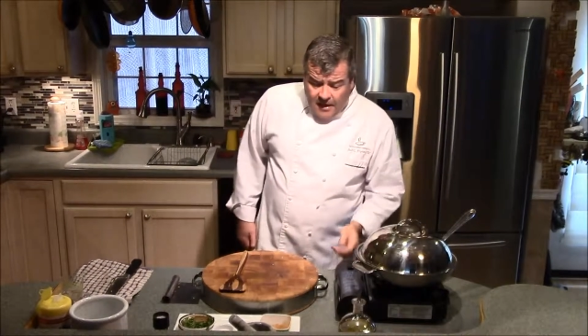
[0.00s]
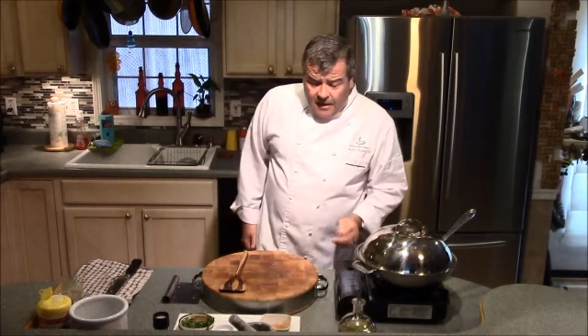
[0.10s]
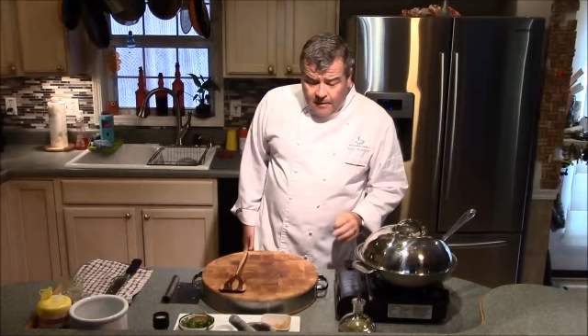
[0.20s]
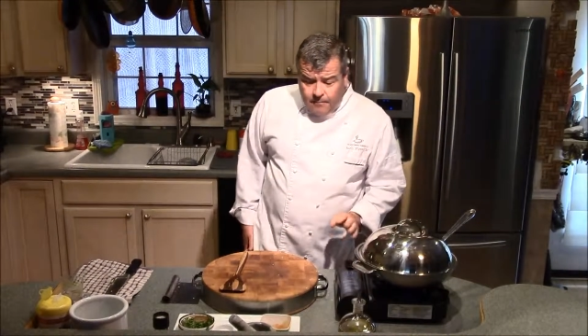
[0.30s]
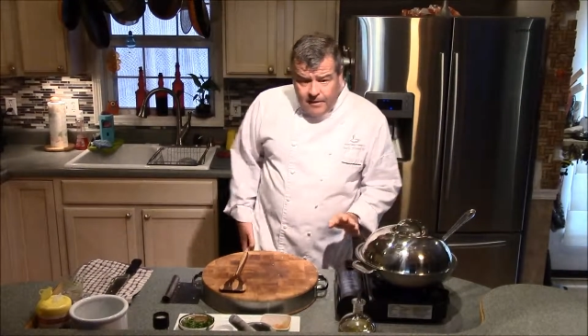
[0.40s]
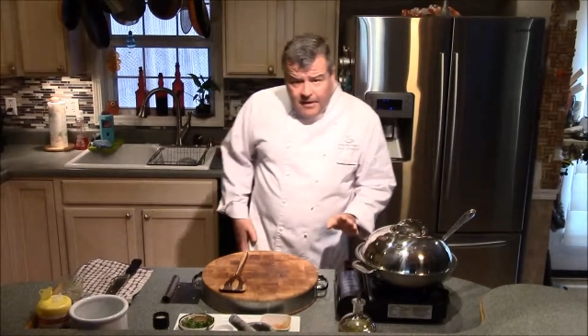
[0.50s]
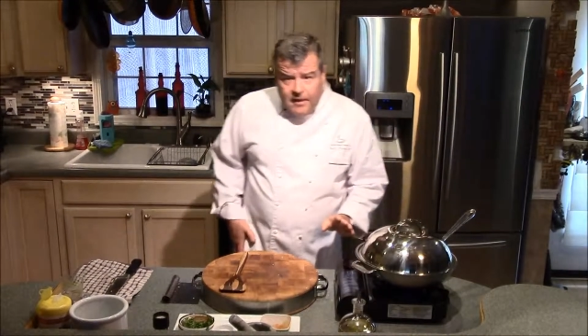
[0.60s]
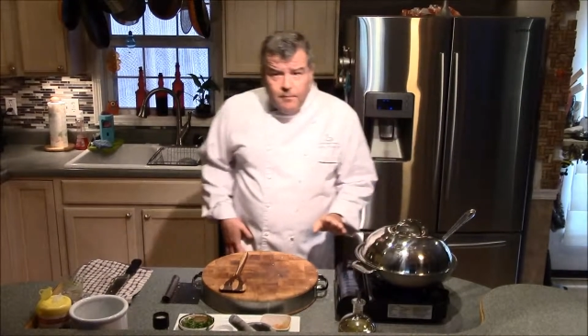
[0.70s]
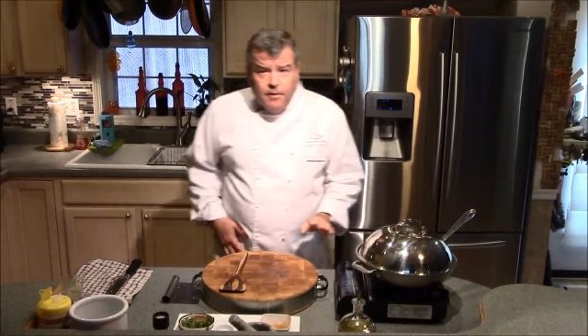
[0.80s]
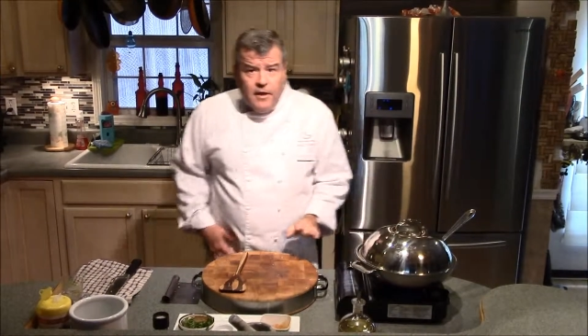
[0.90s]
on a
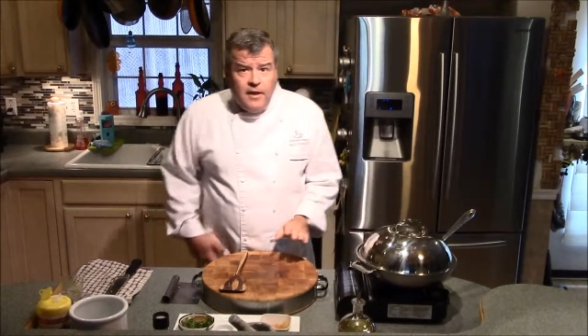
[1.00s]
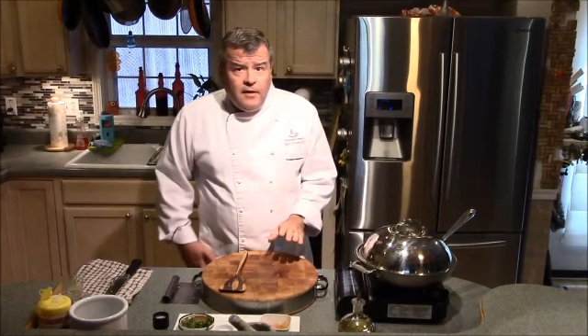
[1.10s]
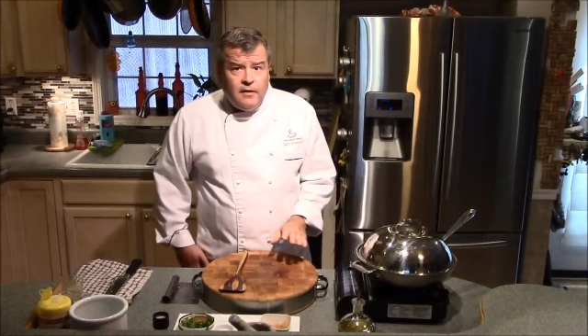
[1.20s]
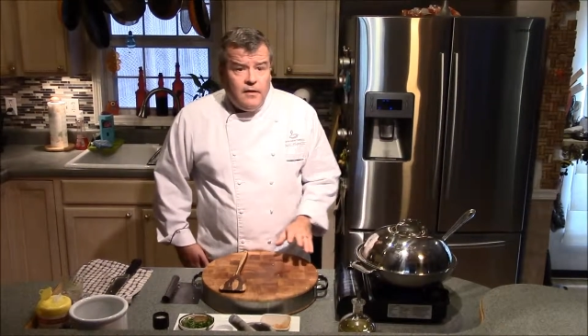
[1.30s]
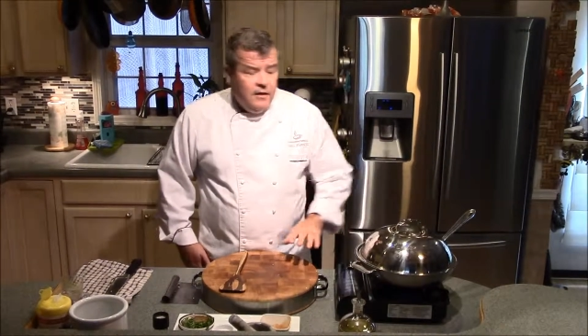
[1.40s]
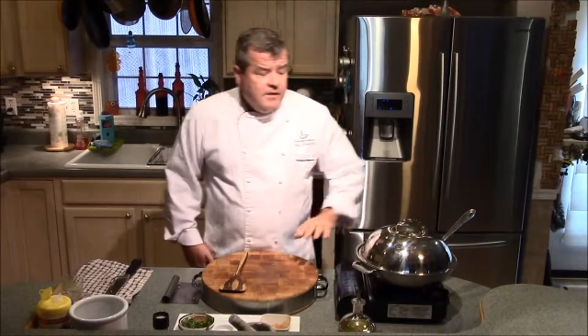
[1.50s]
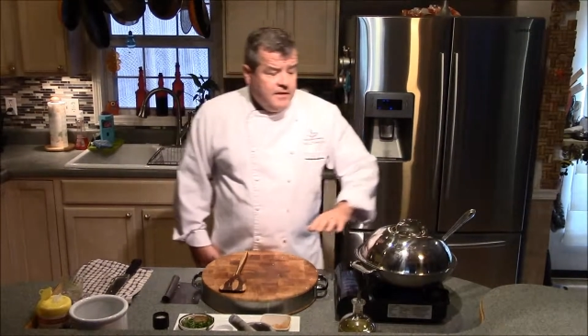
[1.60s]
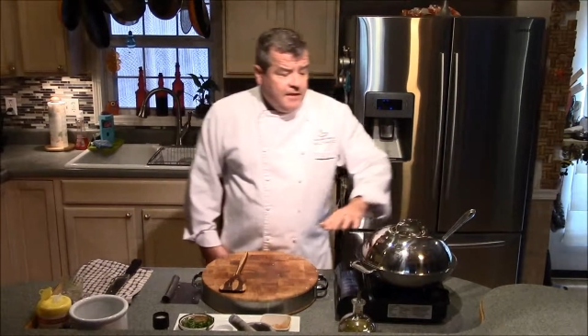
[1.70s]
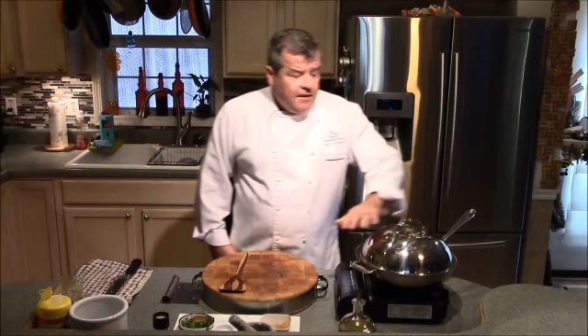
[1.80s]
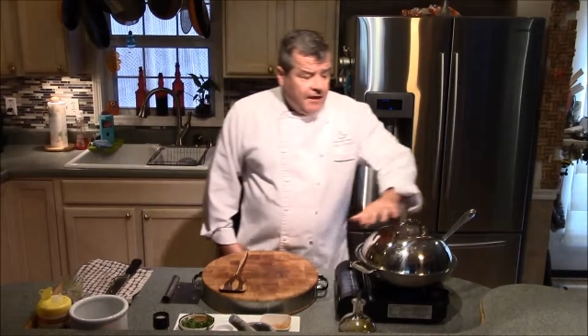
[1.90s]
medium heat.
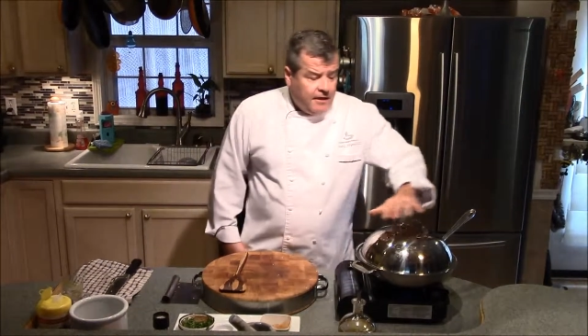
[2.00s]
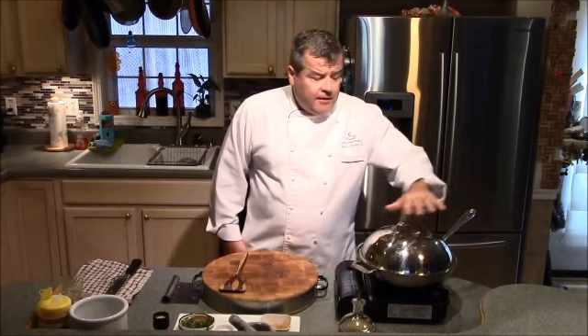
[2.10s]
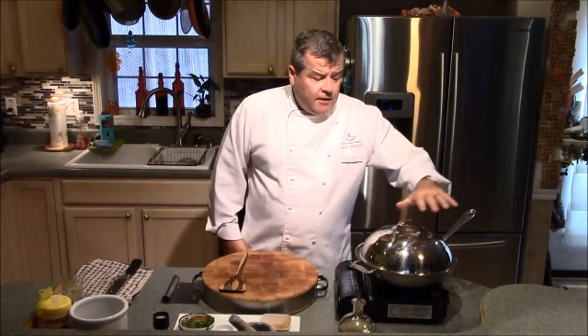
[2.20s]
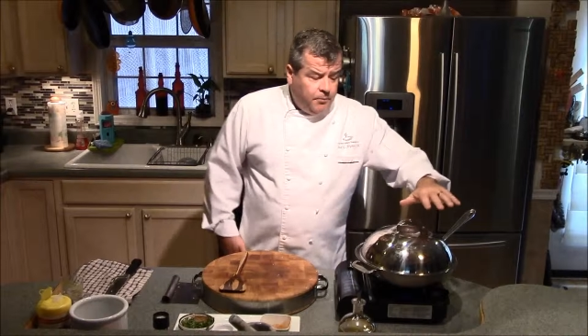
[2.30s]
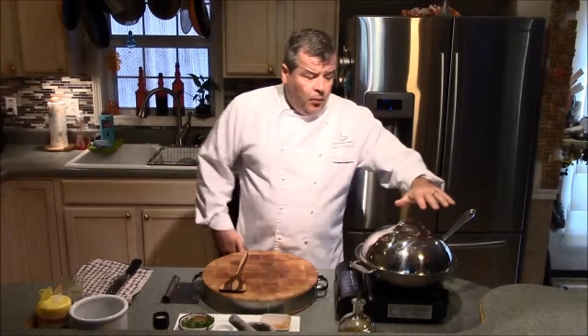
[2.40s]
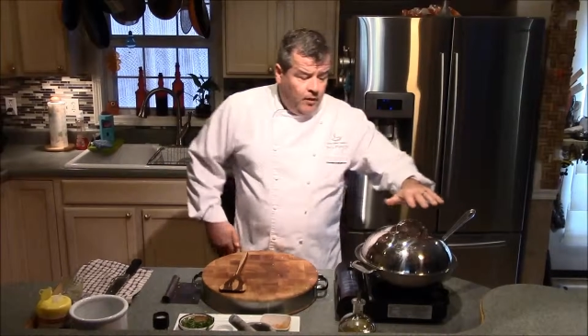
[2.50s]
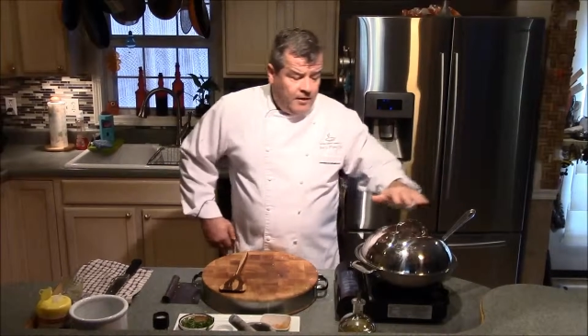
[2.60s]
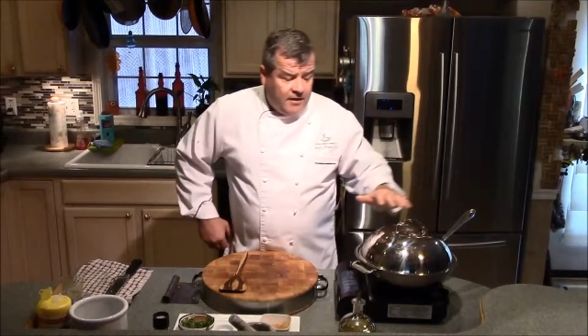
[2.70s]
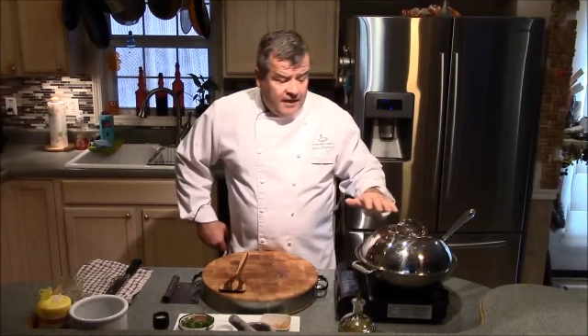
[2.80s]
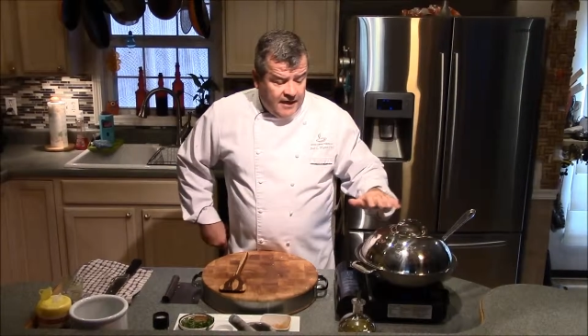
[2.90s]
And at this
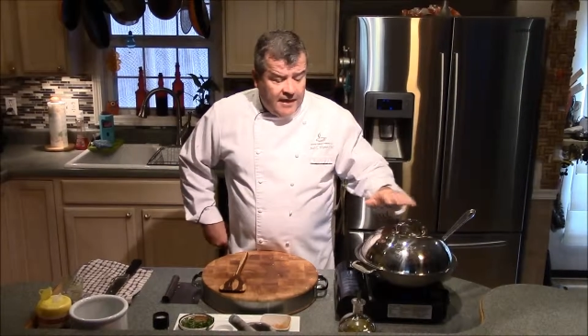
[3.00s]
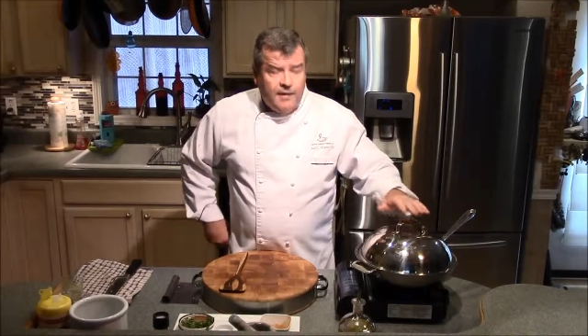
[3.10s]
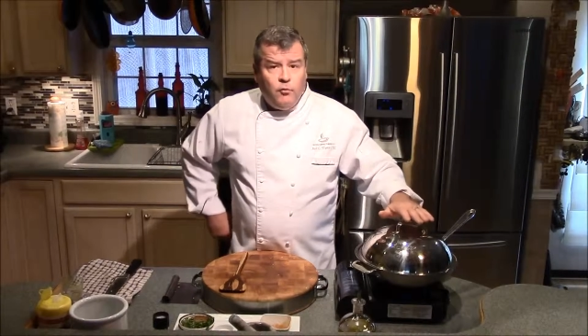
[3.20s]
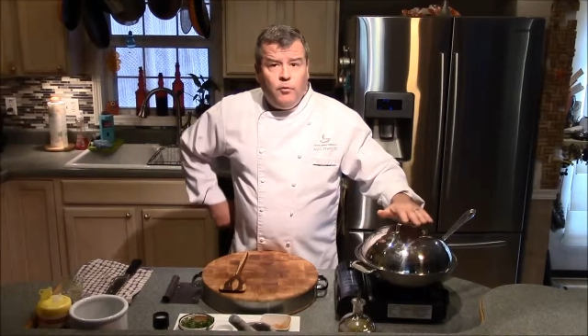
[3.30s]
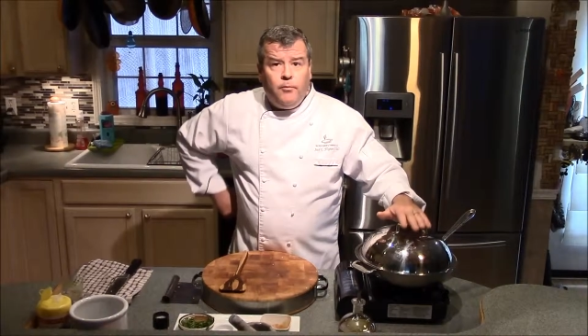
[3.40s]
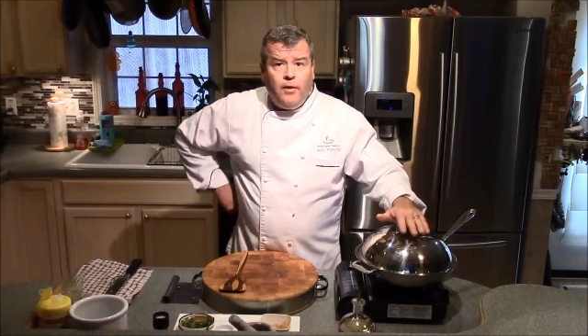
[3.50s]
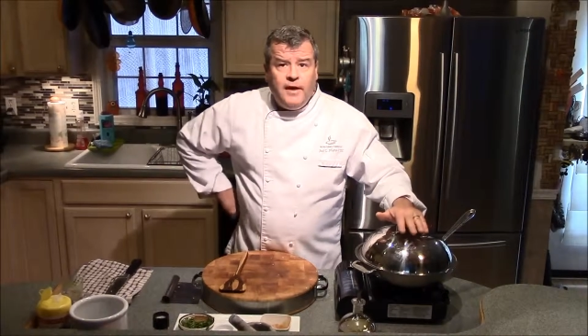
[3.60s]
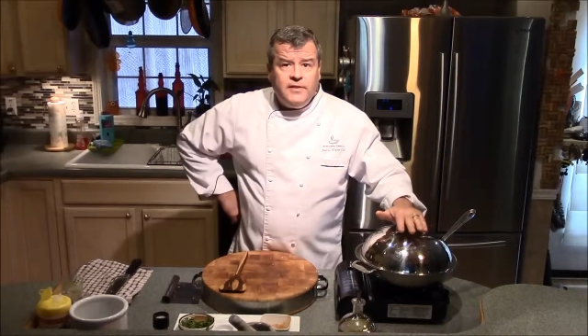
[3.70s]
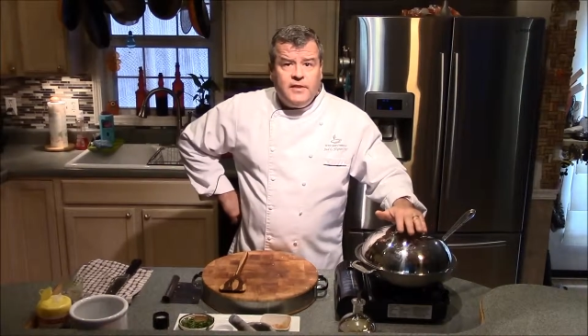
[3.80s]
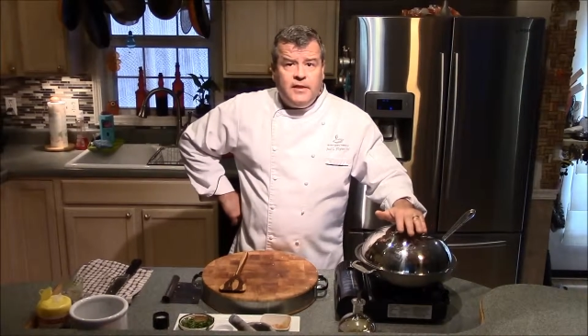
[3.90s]
point in time, we're
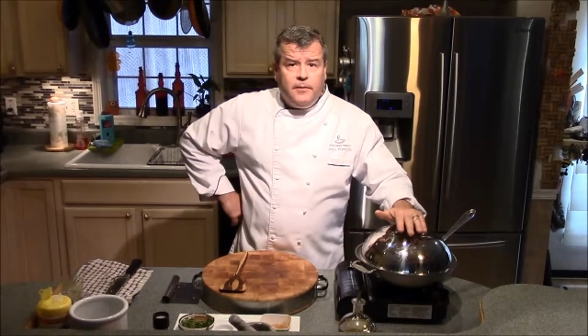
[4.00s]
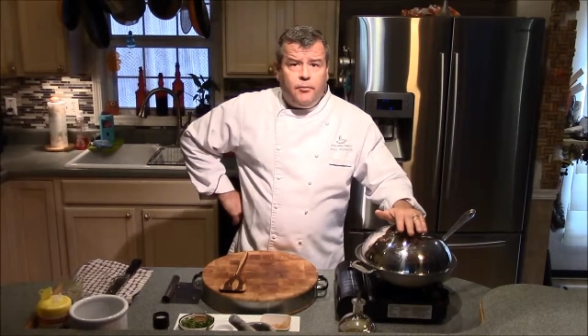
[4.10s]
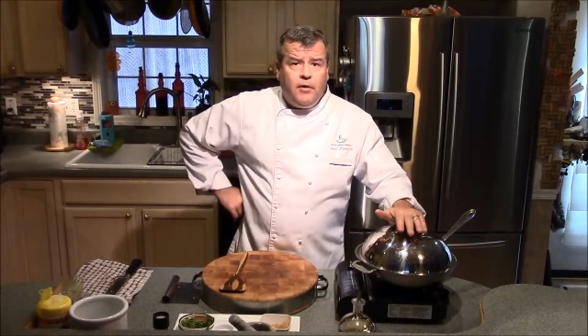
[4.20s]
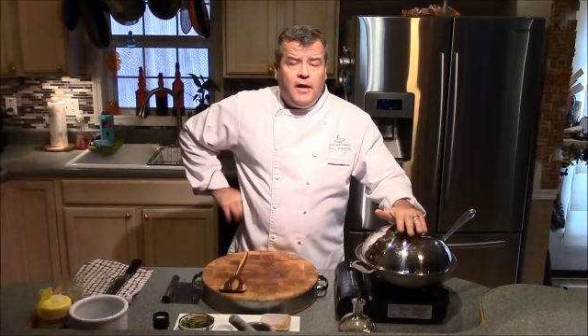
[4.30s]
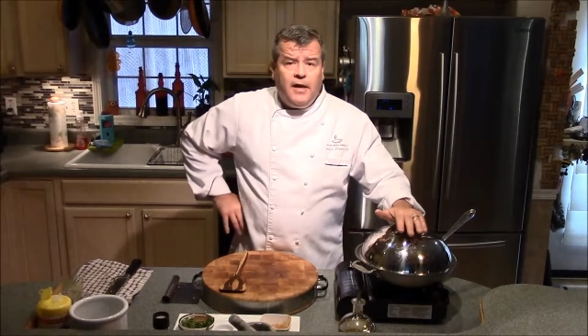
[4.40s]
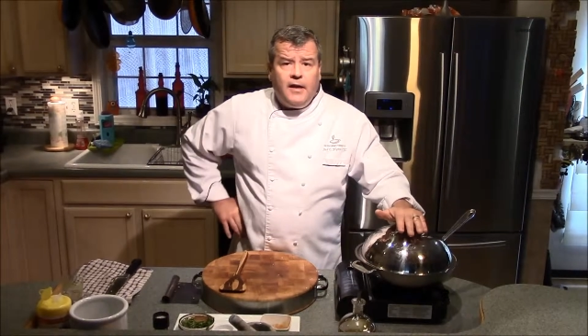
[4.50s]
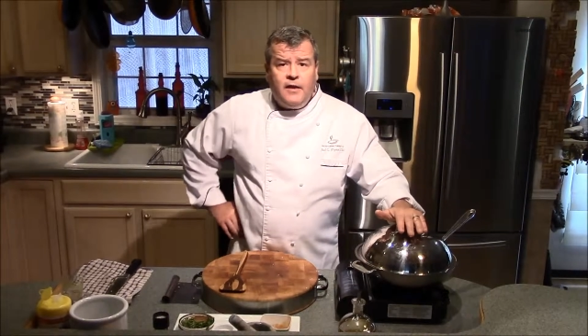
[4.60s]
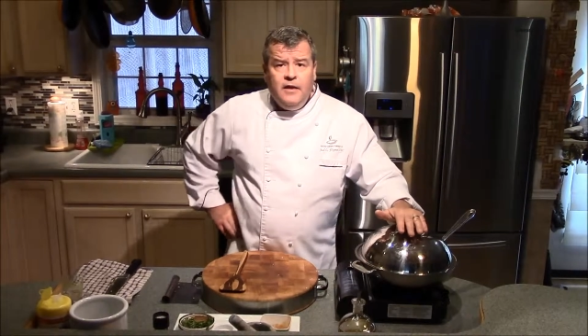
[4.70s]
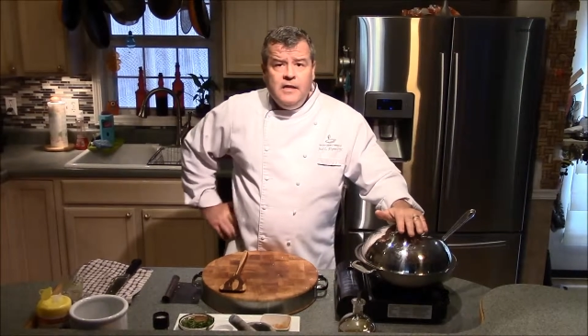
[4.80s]
braising the product,